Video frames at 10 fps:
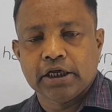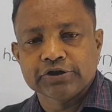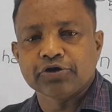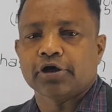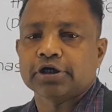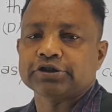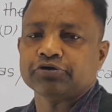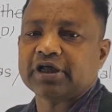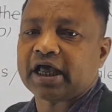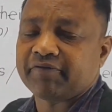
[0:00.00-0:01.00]
Sure,
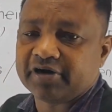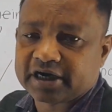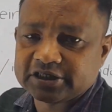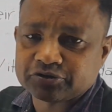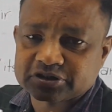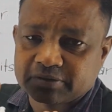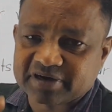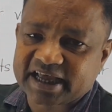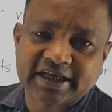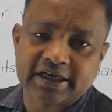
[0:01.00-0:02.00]
today I will teach you some
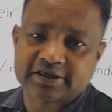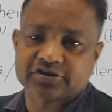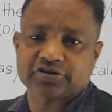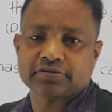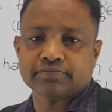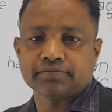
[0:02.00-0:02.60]
techniques